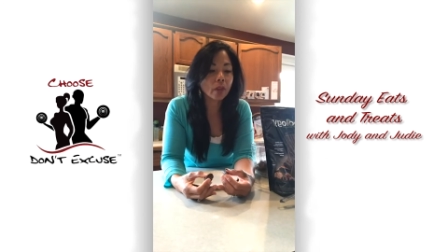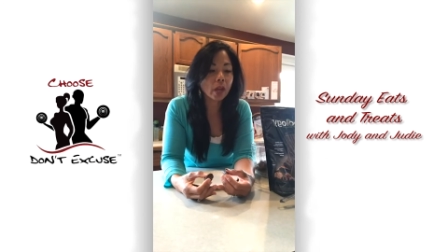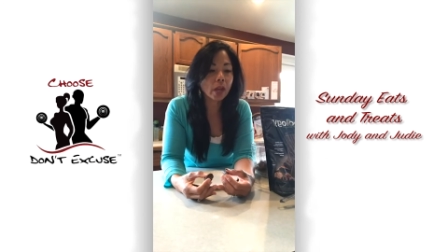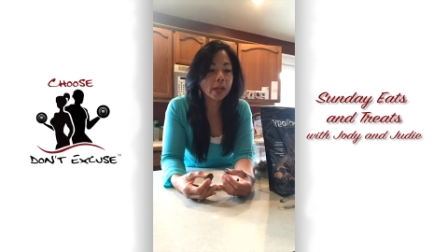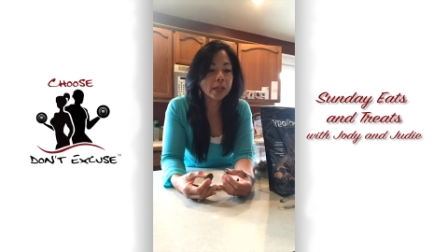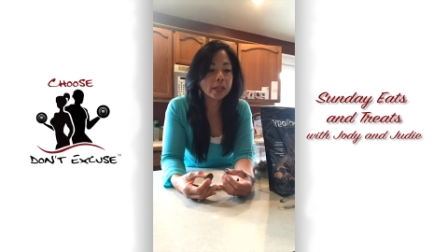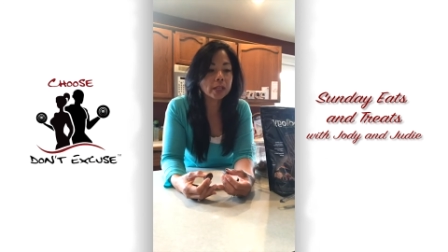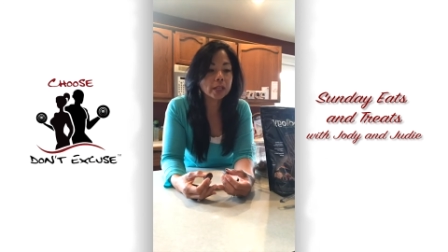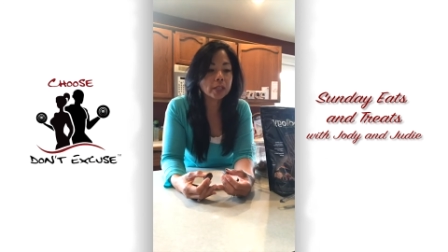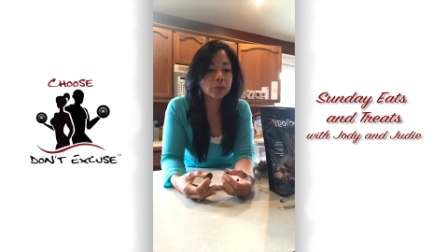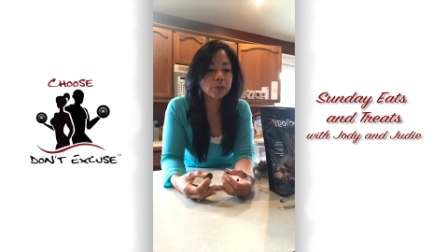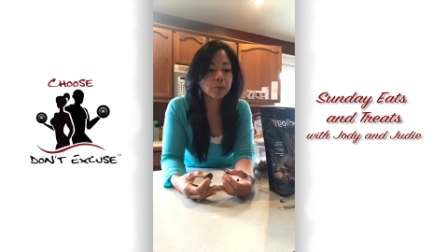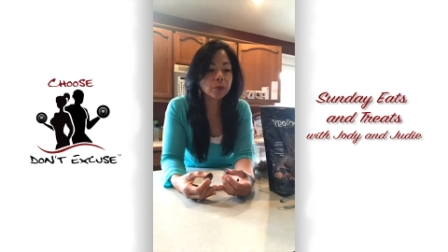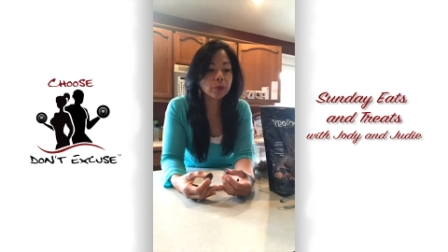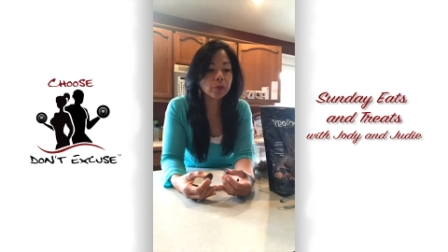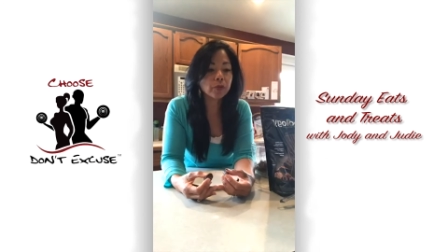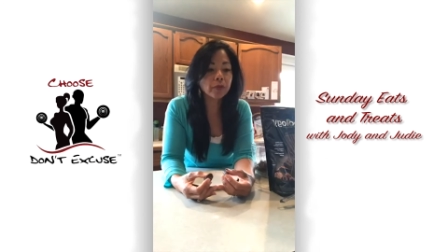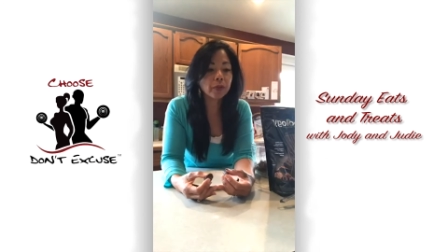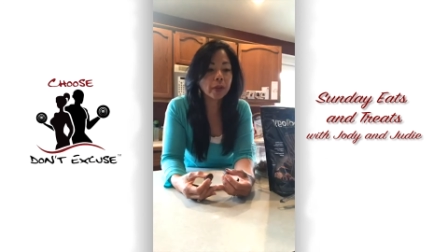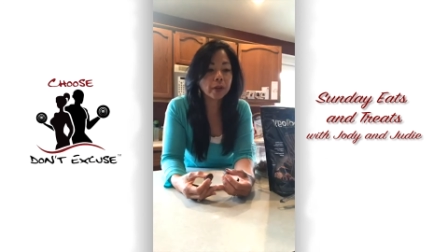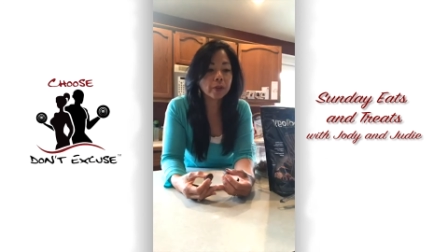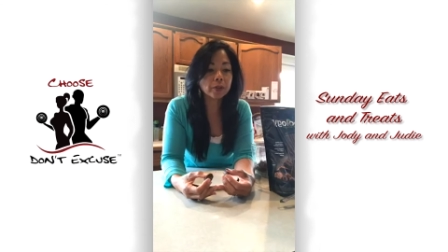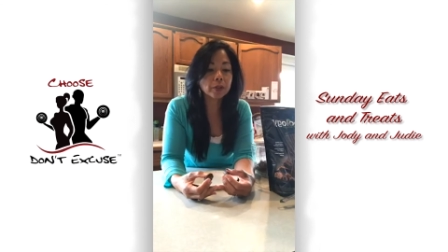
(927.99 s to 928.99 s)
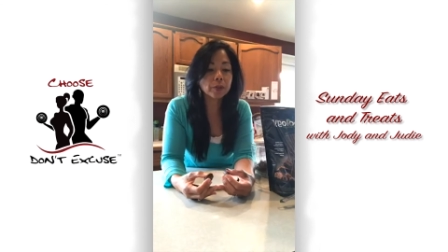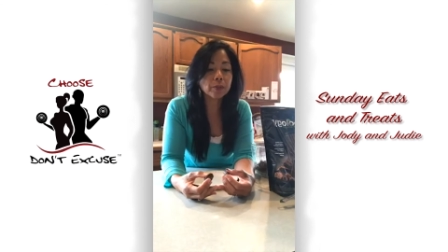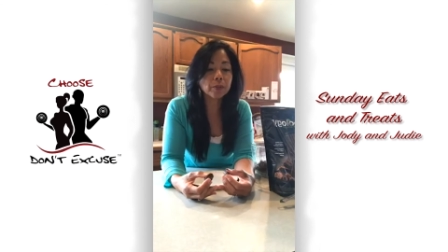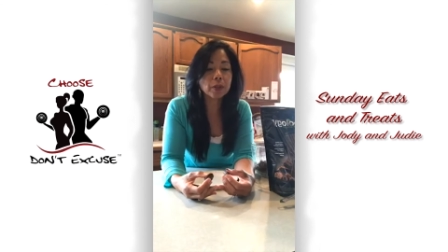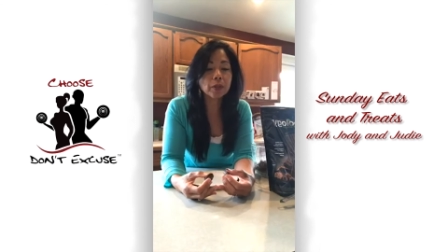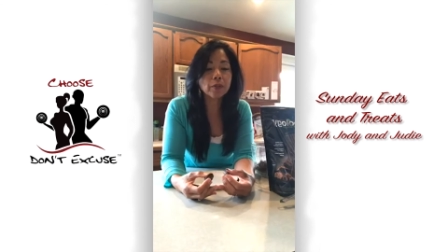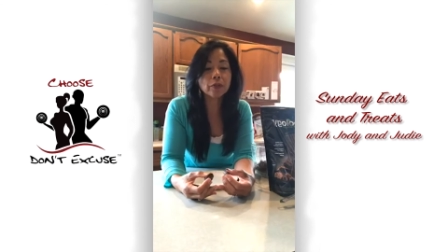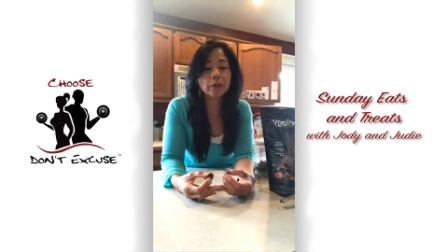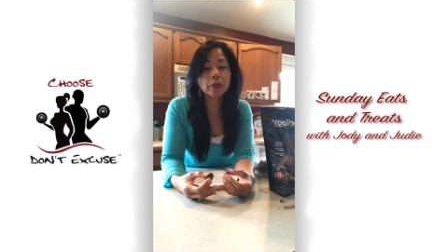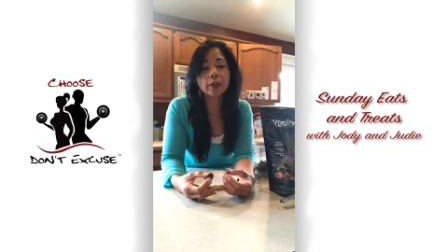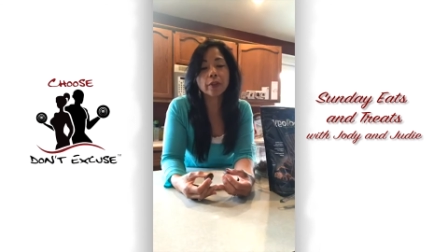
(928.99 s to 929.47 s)
I guess, profound to
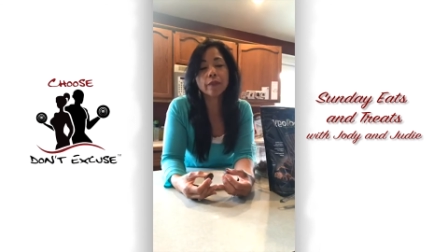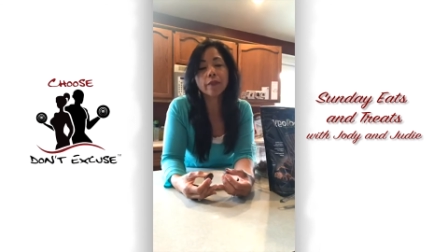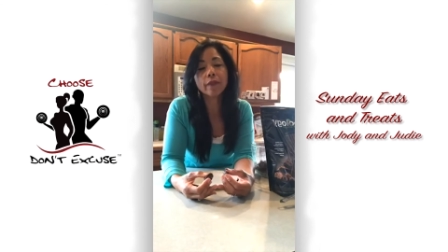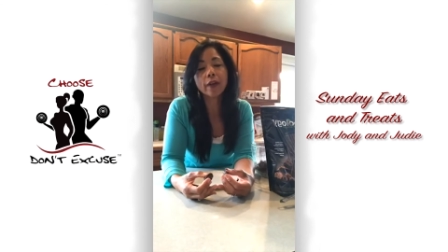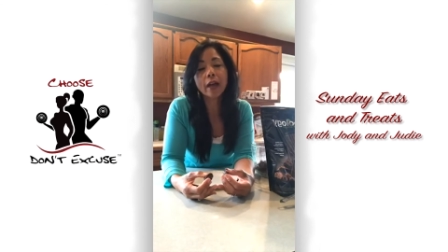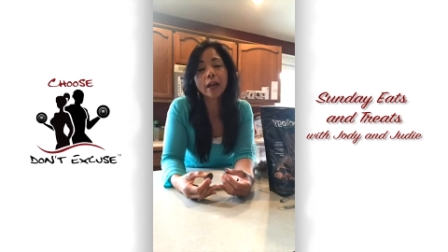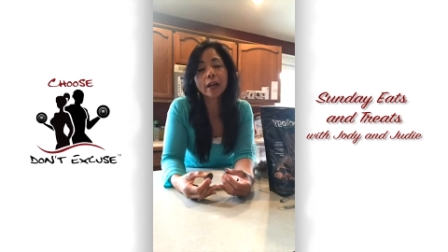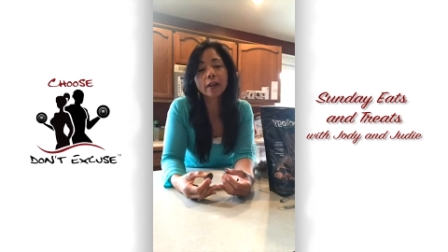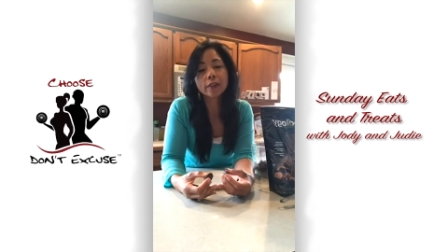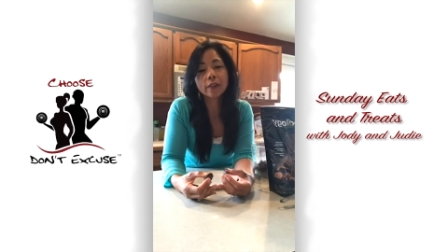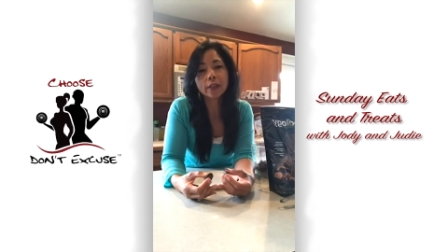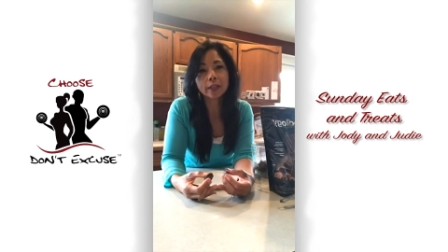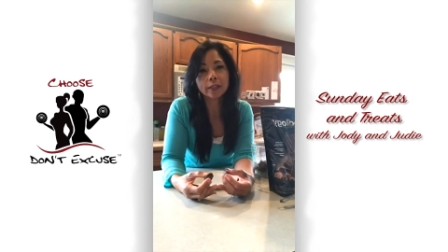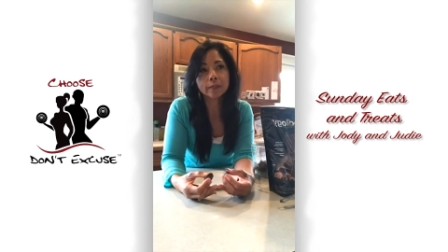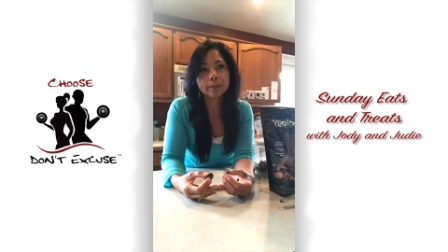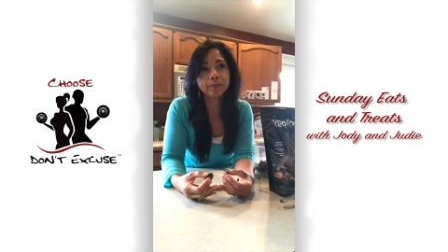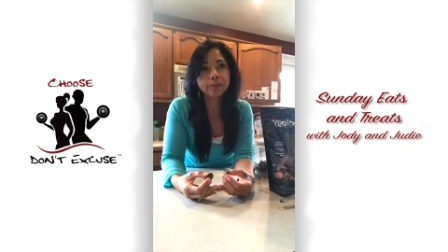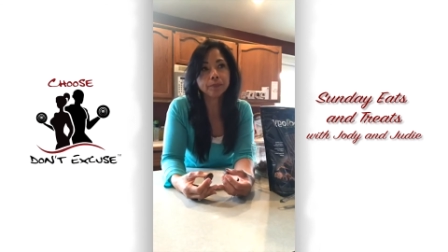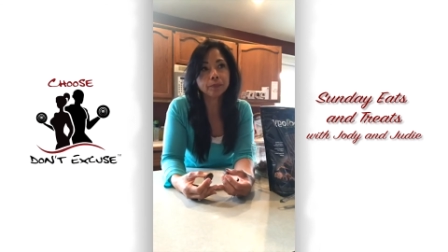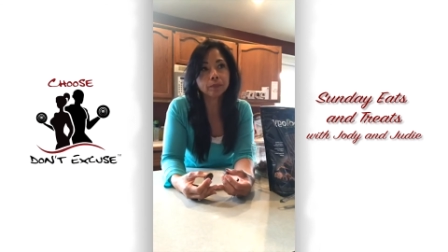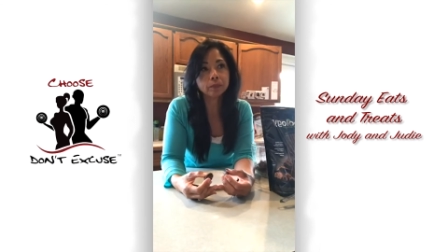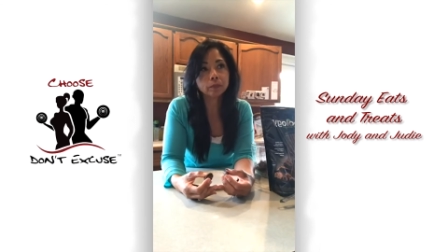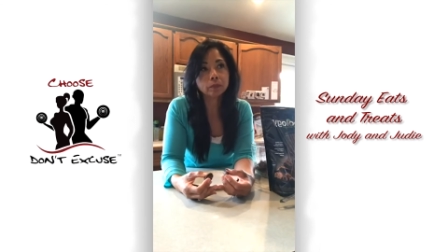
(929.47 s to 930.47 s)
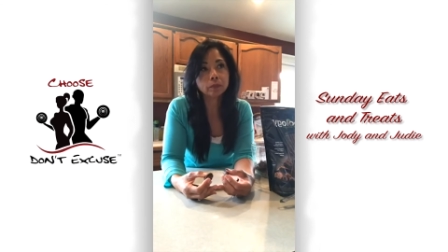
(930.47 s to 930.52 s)
me, for the fact that